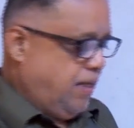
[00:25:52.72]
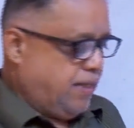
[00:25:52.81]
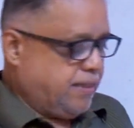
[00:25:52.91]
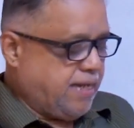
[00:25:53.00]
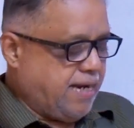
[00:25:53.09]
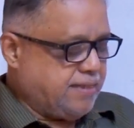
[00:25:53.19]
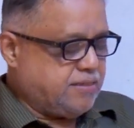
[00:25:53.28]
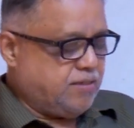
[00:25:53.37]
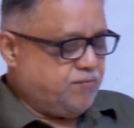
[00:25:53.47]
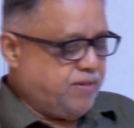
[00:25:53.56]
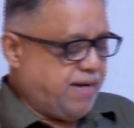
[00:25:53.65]
under the action
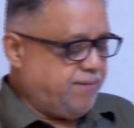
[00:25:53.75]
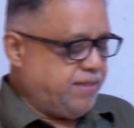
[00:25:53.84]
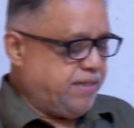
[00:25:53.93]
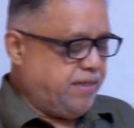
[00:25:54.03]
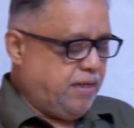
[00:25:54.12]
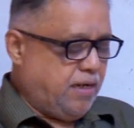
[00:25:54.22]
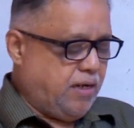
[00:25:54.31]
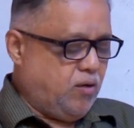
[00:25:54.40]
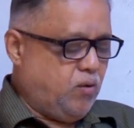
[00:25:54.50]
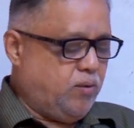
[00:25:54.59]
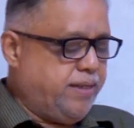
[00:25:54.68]
of gravity
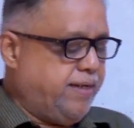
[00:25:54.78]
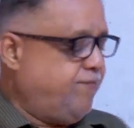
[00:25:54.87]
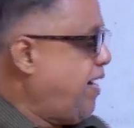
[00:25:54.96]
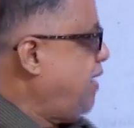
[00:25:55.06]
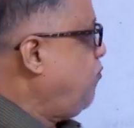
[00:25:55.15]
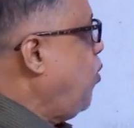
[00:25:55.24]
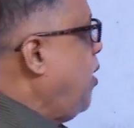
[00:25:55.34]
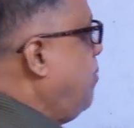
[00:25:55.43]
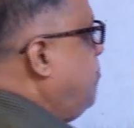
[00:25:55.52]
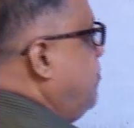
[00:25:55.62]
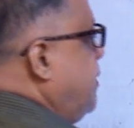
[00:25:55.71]
alone in
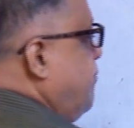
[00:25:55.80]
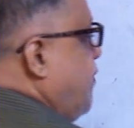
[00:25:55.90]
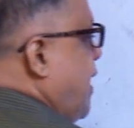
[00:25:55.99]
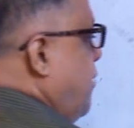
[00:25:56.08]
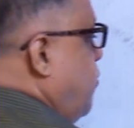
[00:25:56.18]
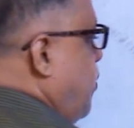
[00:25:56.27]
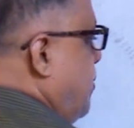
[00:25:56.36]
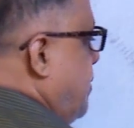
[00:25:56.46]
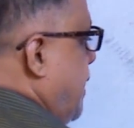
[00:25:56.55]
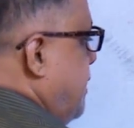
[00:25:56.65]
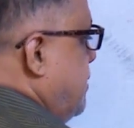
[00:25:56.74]
vacuum. In vacuum,
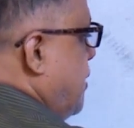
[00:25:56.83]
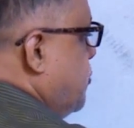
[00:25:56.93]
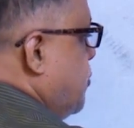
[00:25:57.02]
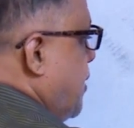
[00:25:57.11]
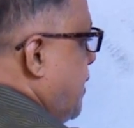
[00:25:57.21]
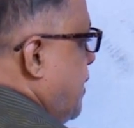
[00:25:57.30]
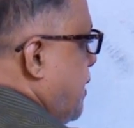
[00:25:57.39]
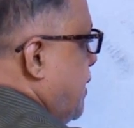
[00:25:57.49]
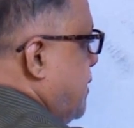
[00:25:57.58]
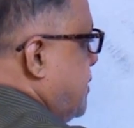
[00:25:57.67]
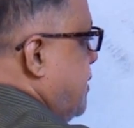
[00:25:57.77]
that is also another
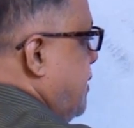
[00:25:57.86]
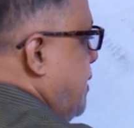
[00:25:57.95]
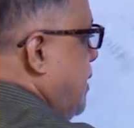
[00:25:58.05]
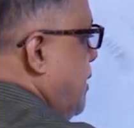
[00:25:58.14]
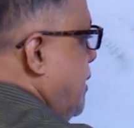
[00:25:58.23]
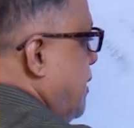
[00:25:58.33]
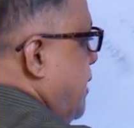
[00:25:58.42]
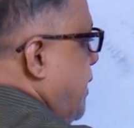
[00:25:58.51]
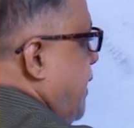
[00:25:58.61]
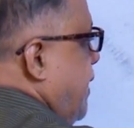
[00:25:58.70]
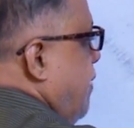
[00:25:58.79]
condition.
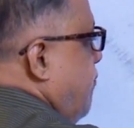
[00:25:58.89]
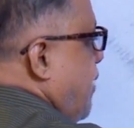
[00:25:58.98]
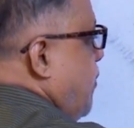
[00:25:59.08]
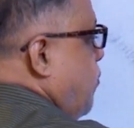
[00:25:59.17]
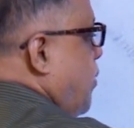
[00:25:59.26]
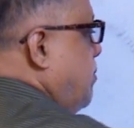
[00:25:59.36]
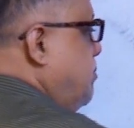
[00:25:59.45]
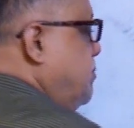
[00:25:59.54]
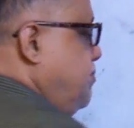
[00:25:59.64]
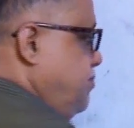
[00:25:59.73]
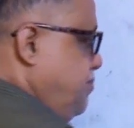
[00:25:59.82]
In vacuum,